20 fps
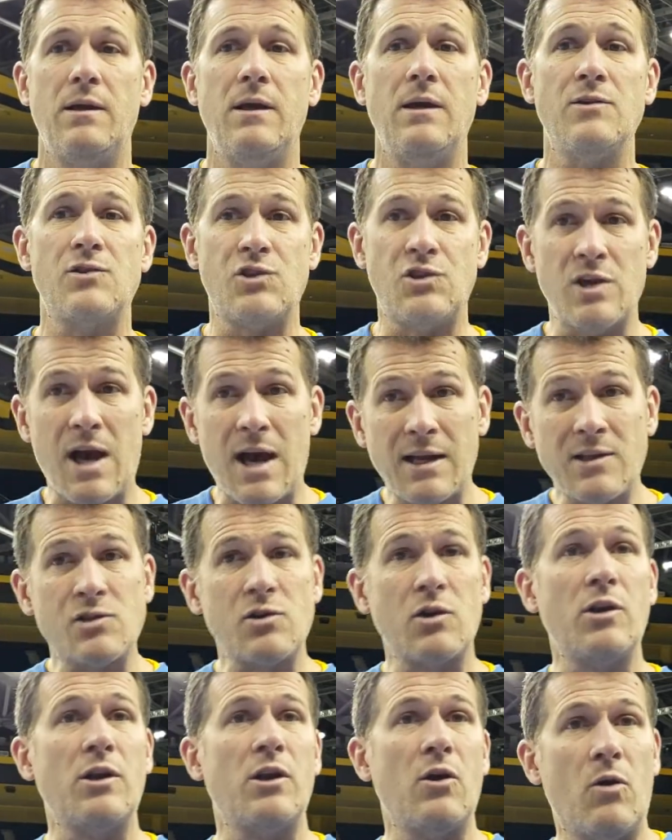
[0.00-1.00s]
shots
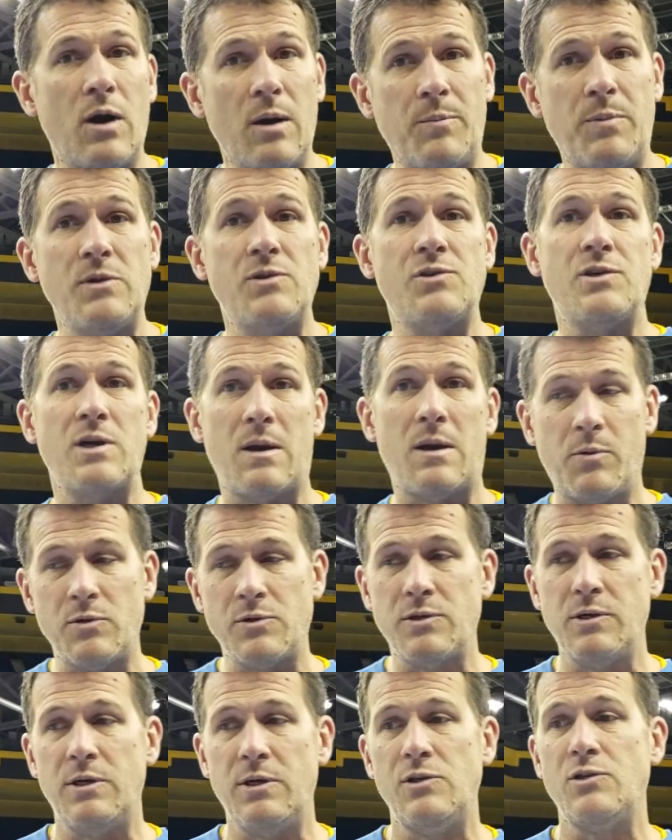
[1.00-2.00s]
are going to go up, his shot
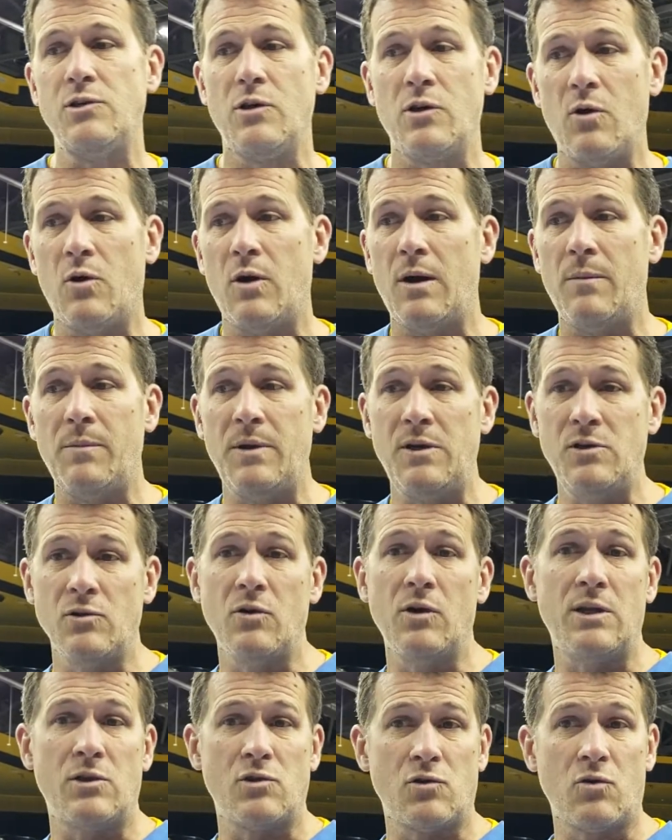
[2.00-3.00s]
percentage is going to go up, and he's
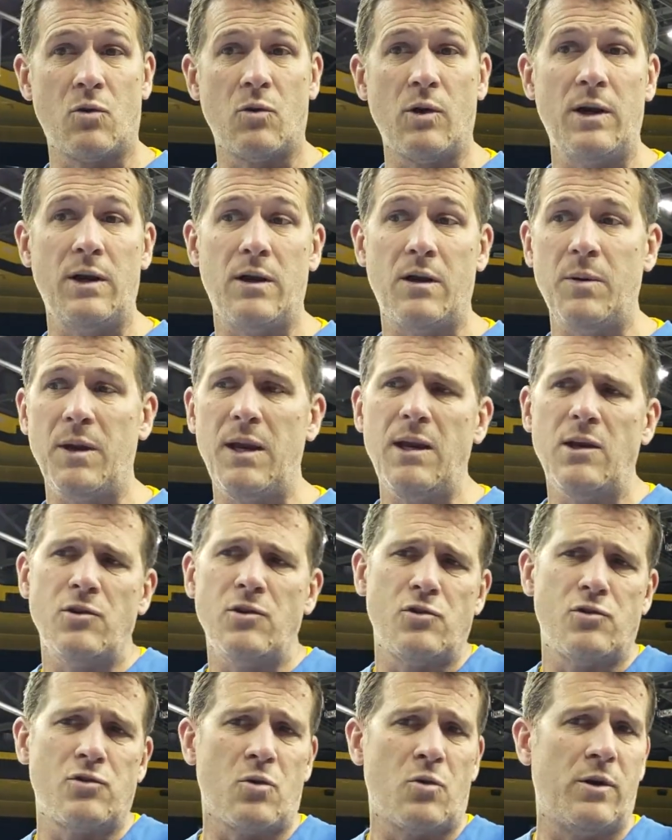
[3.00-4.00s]
going to get scoring there. But he
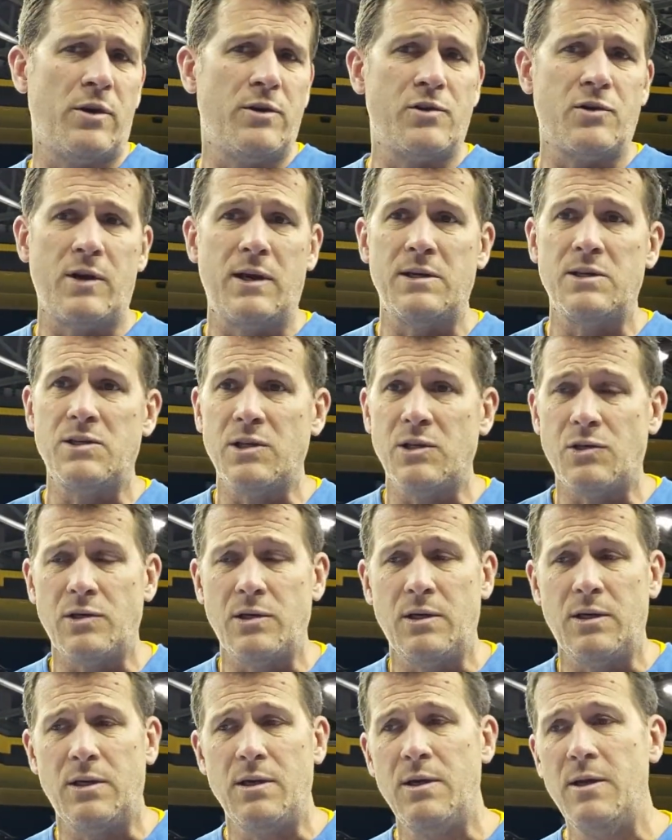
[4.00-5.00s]
can score in
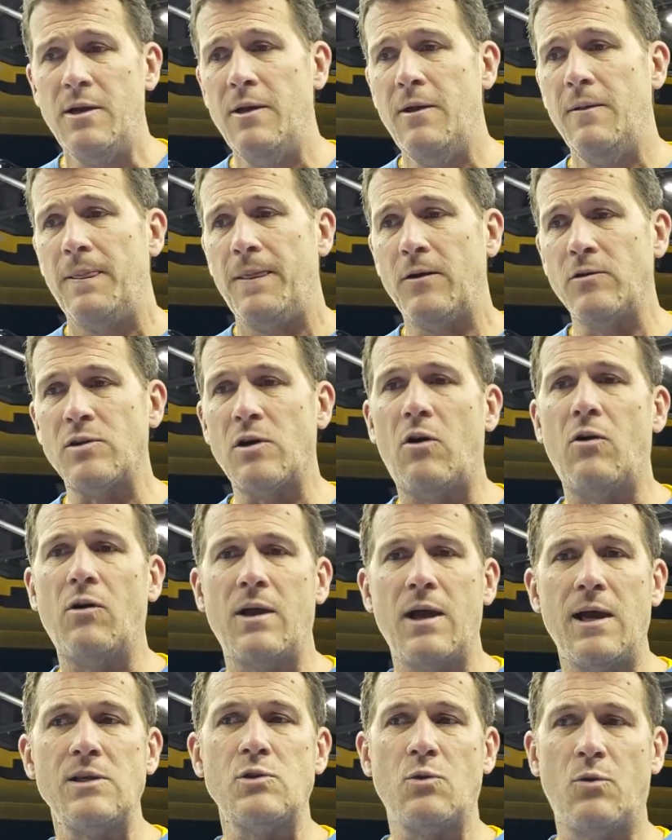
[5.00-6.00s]
transition. There's all
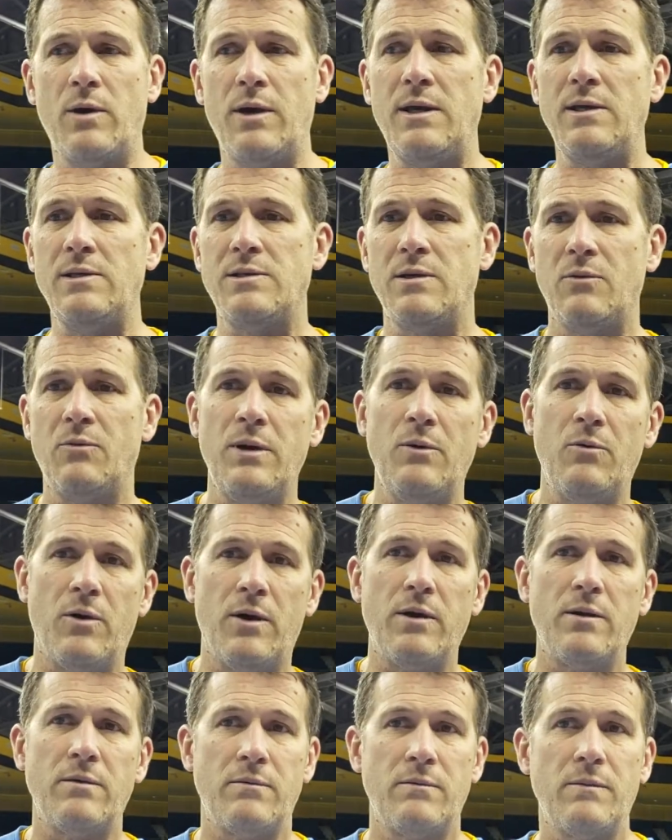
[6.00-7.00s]
kinds of ways that we
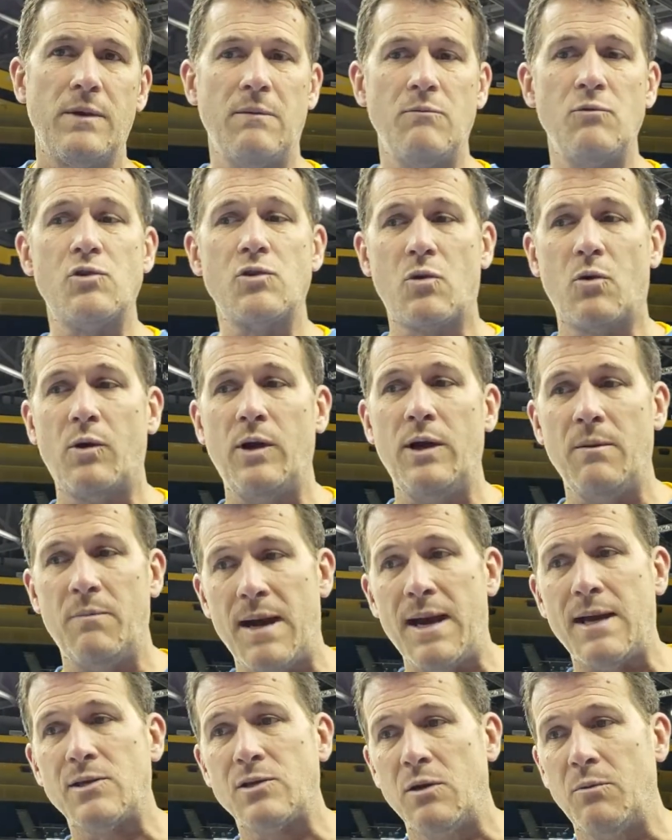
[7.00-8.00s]
want him scoring the
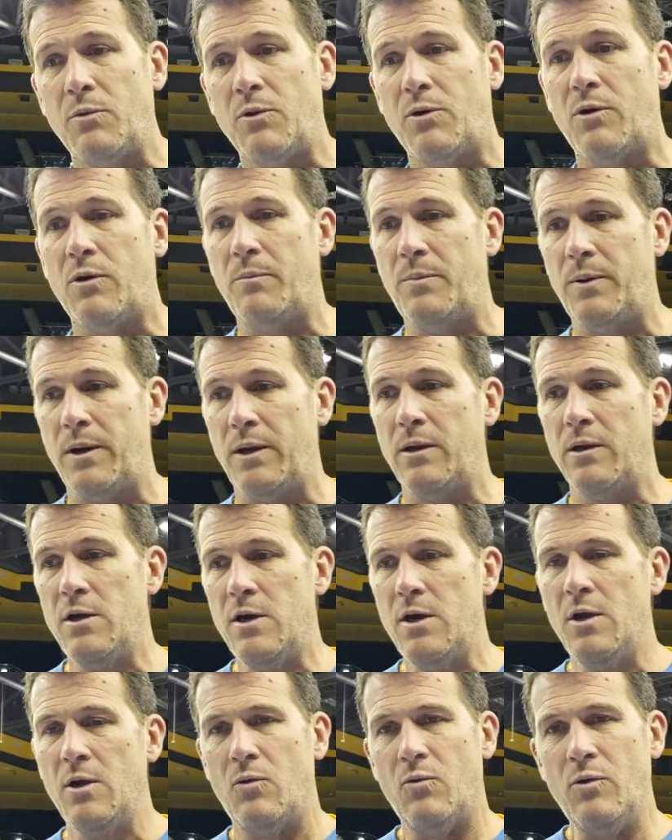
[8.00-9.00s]
basketball. But
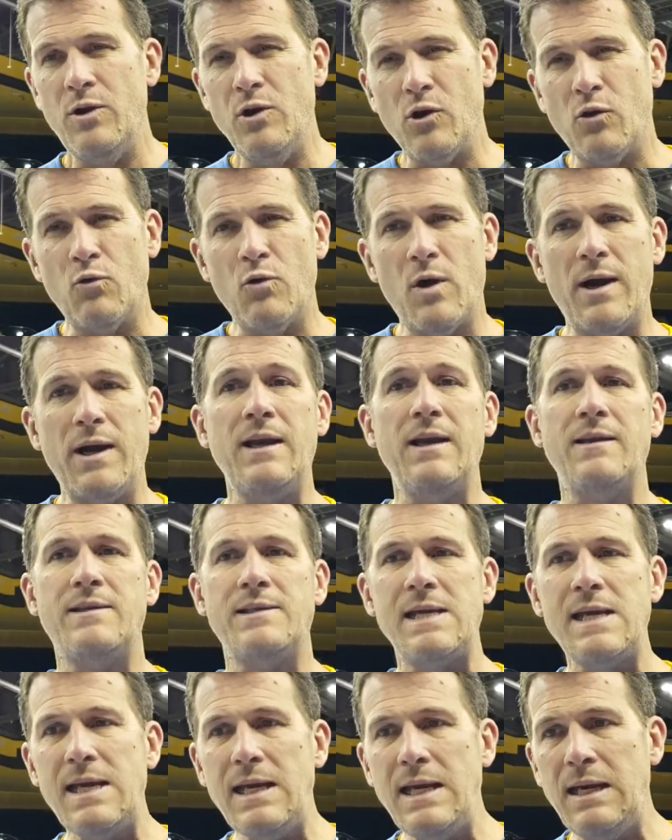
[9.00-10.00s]
when you're running a
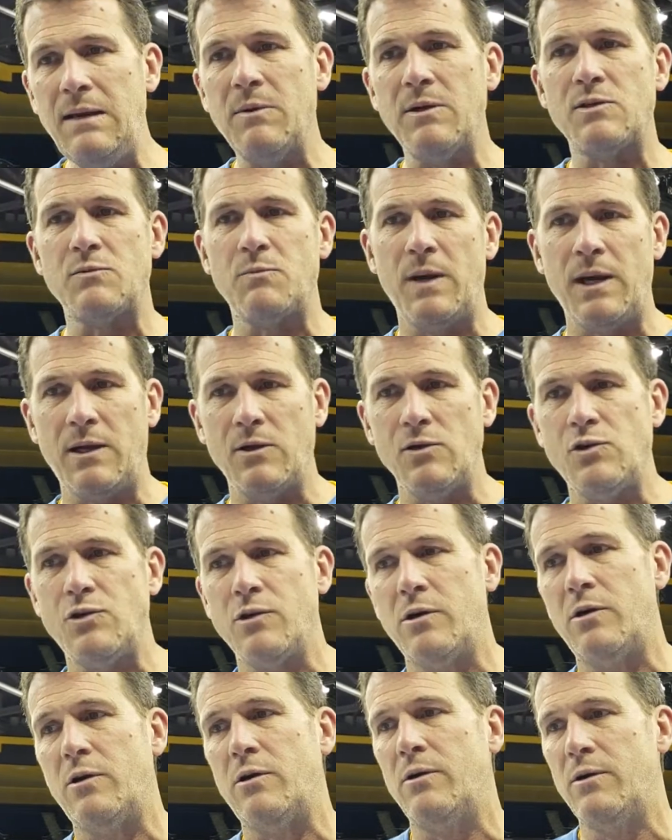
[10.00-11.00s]
team, it's making
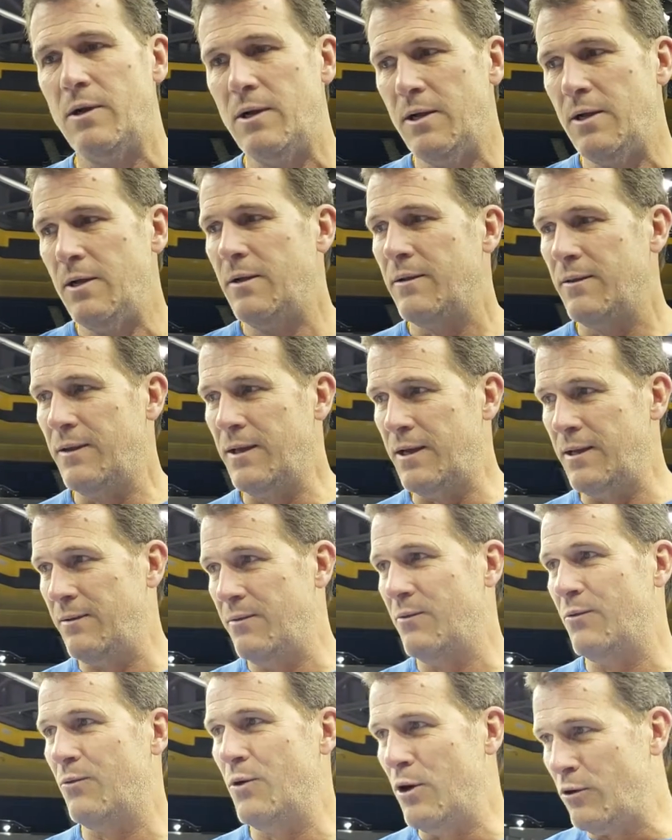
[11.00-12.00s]
sure that
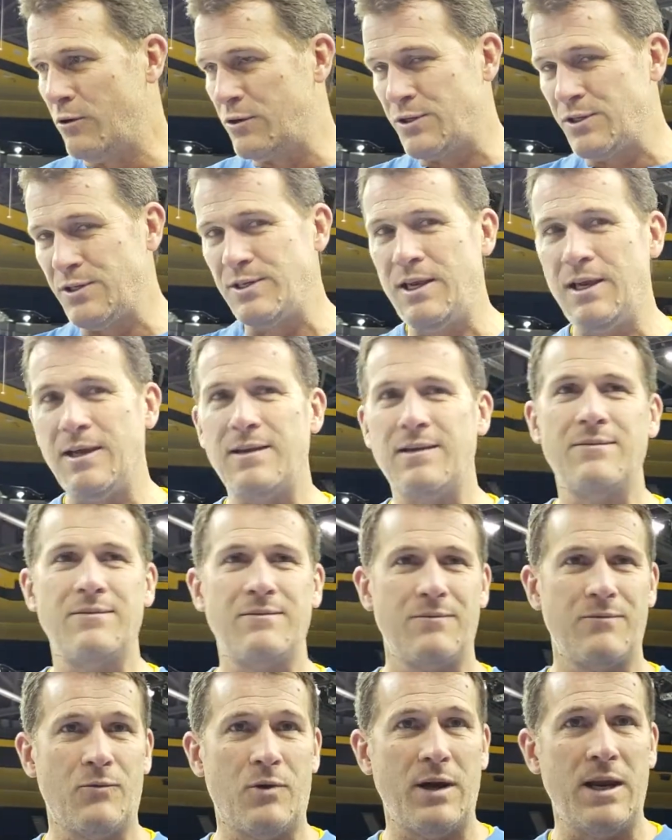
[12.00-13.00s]
Wilkes is getting
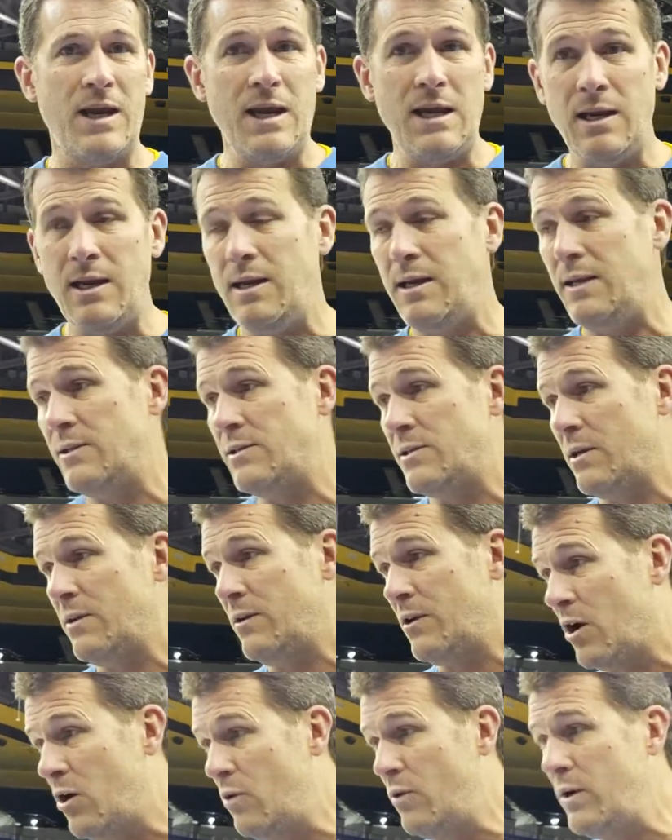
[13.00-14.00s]
what he needs,
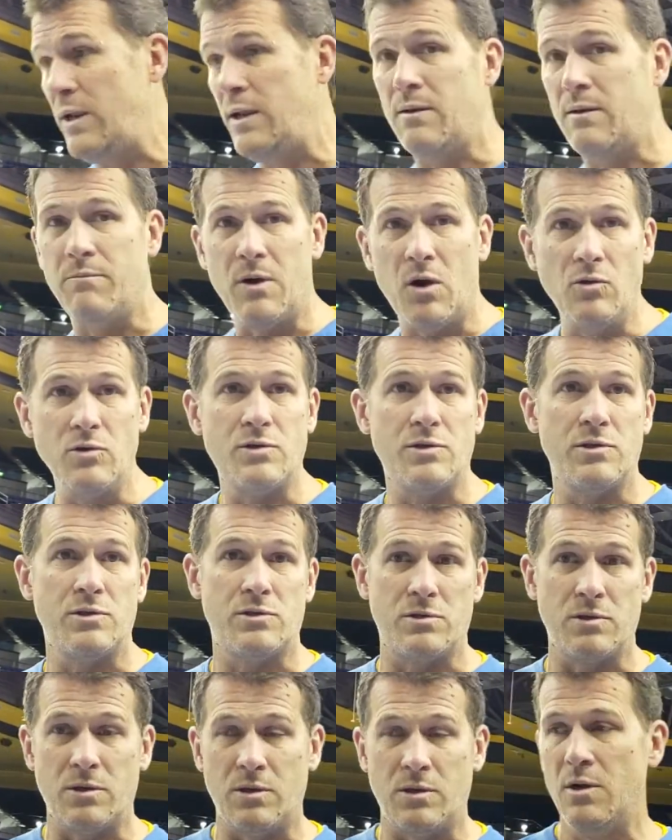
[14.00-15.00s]
and Cody and
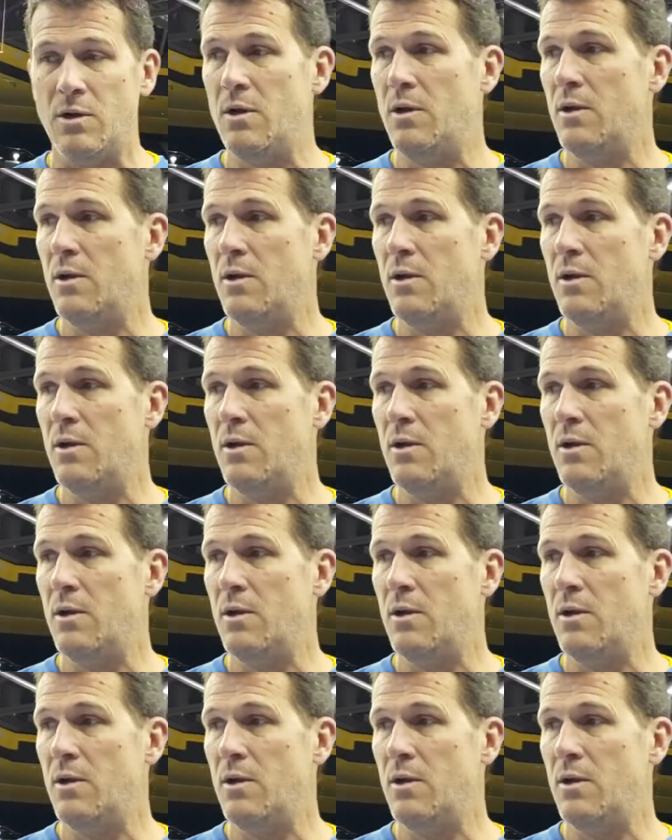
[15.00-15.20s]
Moses and